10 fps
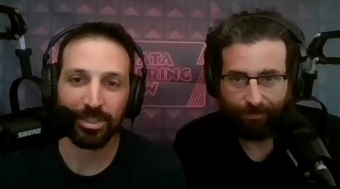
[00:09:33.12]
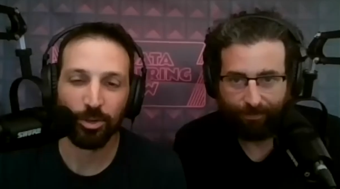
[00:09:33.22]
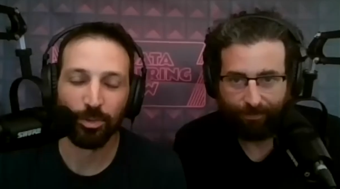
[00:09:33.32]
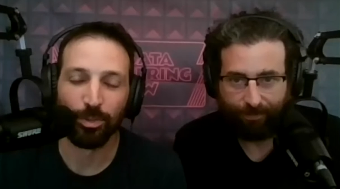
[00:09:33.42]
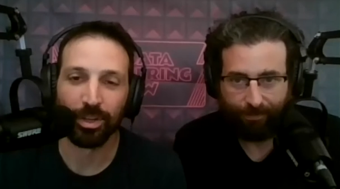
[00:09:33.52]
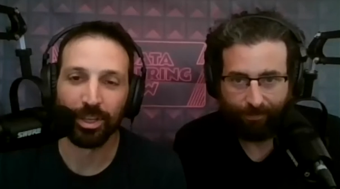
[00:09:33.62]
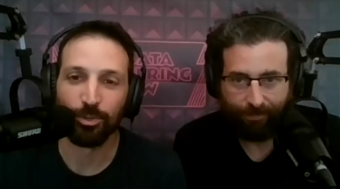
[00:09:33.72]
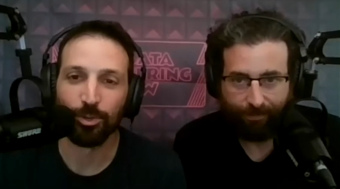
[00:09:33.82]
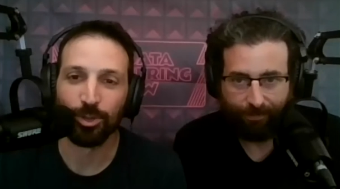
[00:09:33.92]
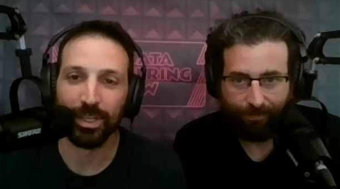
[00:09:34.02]
Speaker 1: what's the
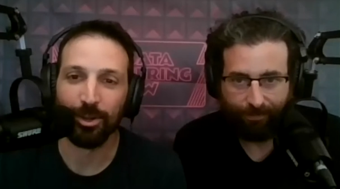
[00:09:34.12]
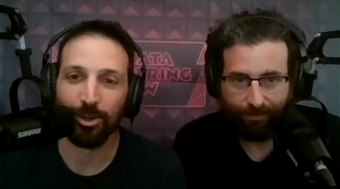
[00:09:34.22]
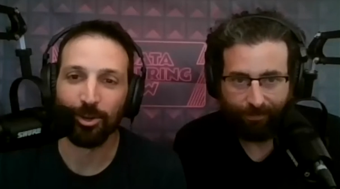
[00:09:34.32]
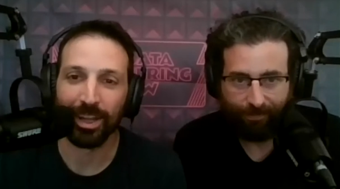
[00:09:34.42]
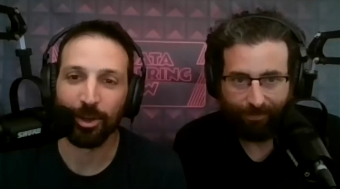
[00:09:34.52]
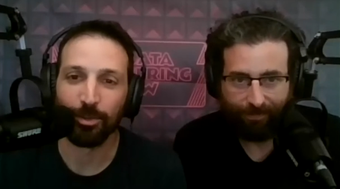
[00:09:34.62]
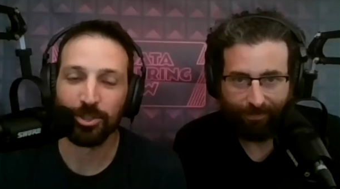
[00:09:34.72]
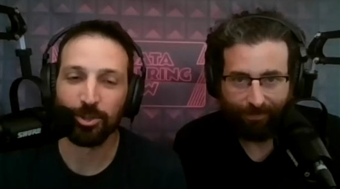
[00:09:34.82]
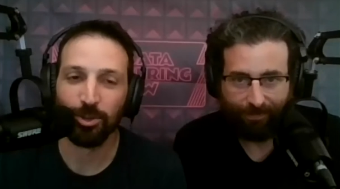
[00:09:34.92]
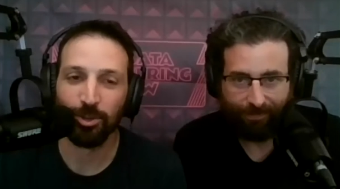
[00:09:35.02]
what does your
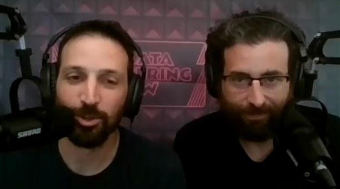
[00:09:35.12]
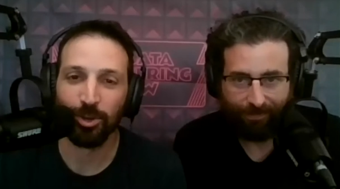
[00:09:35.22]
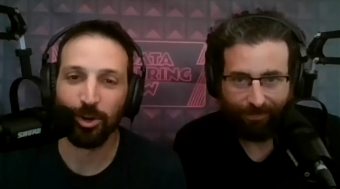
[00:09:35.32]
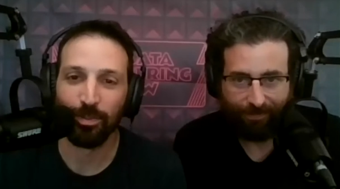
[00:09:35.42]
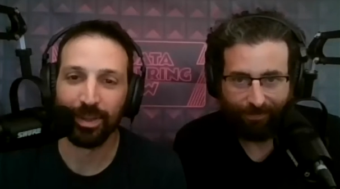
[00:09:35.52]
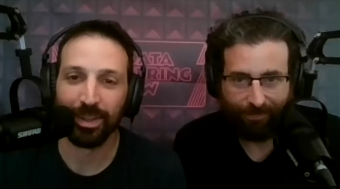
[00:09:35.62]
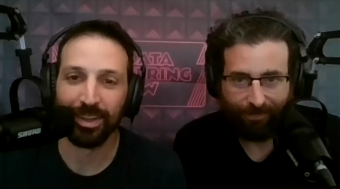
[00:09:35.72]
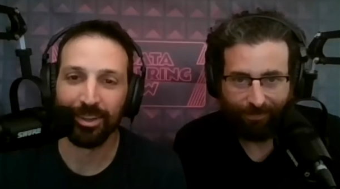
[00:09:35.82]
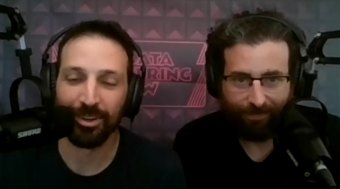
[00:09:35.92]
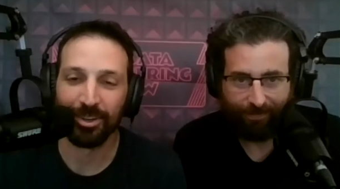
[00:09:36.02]
morning routine look like?
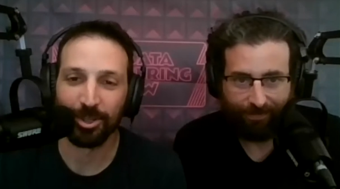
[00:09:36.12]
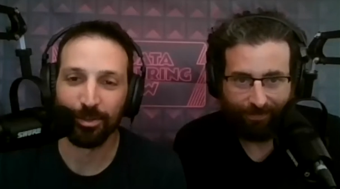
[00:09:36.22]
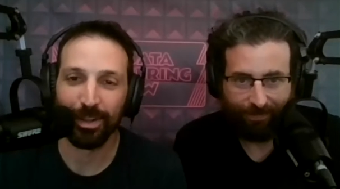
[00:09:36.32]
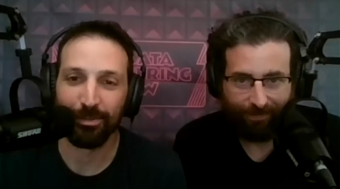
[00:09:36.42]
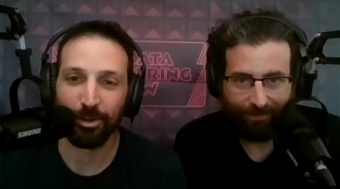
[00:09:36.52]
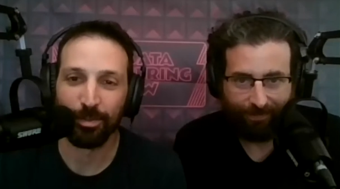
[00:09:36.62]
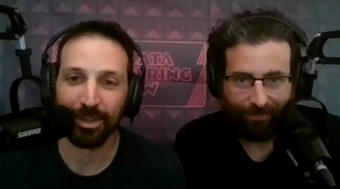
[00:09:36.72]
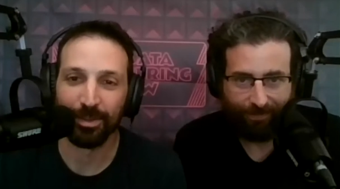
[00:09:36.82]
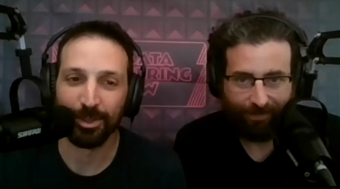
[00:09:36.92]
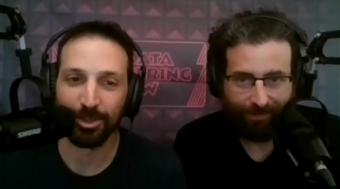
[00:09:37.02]
Which tool do you open or
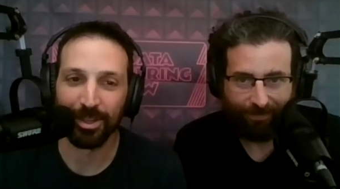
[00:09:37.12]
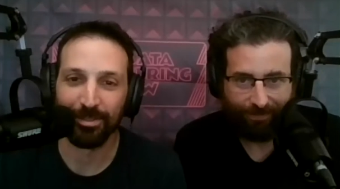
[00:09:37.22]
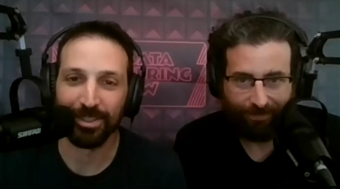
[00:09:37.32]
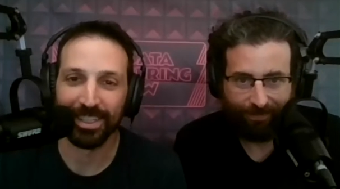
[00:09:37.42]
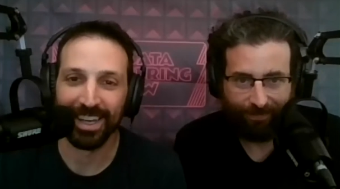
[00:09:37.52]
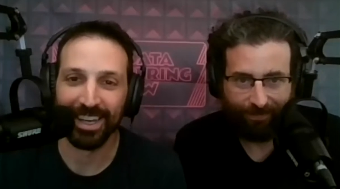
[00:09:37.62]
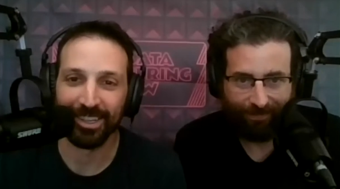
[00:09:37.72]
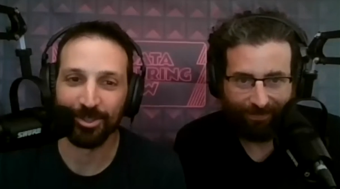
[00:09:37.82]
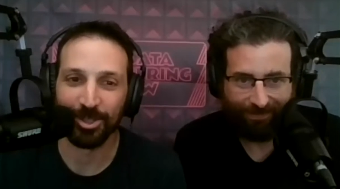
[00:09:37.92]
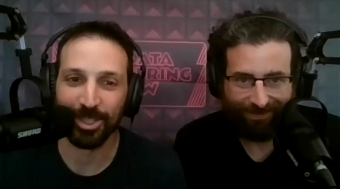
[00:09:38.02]
sort of never open the most every
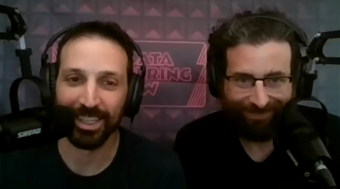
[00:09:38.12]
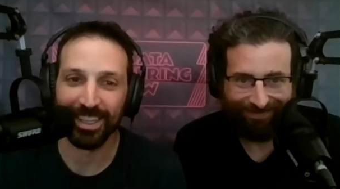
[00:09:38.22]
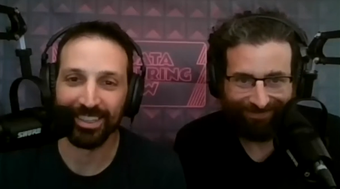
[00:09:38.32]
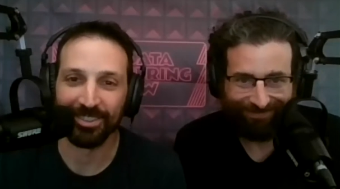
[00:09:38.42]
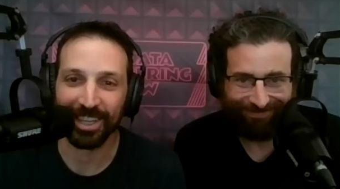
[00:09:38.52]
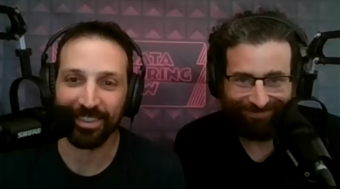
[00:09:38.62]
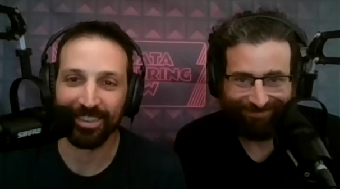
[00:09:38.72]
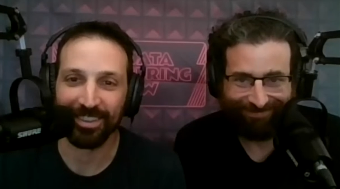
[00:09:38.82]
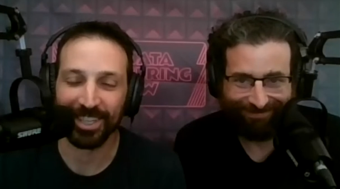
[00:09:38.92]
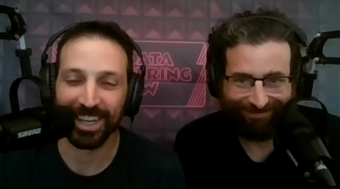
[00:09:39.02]
day to see to check
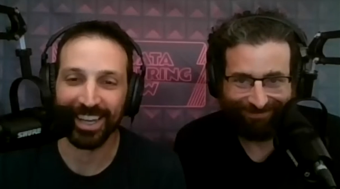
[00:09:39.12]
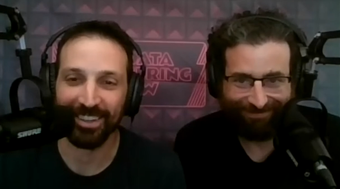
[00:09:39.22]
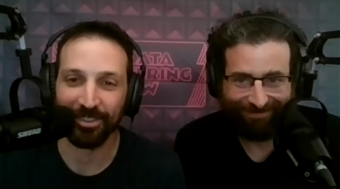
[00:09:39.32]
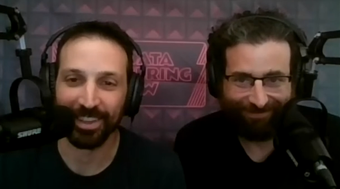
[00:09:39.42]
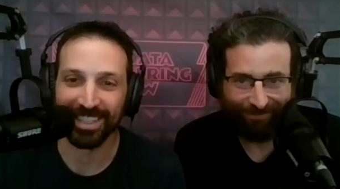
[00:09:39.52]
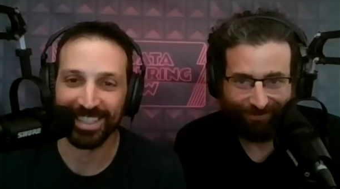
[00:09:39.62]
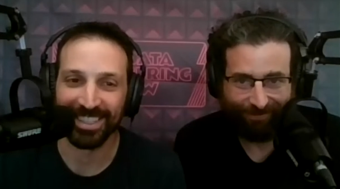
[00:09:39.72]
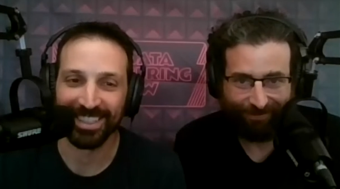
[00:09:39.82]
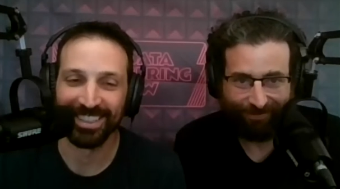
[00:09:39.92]
check in on things?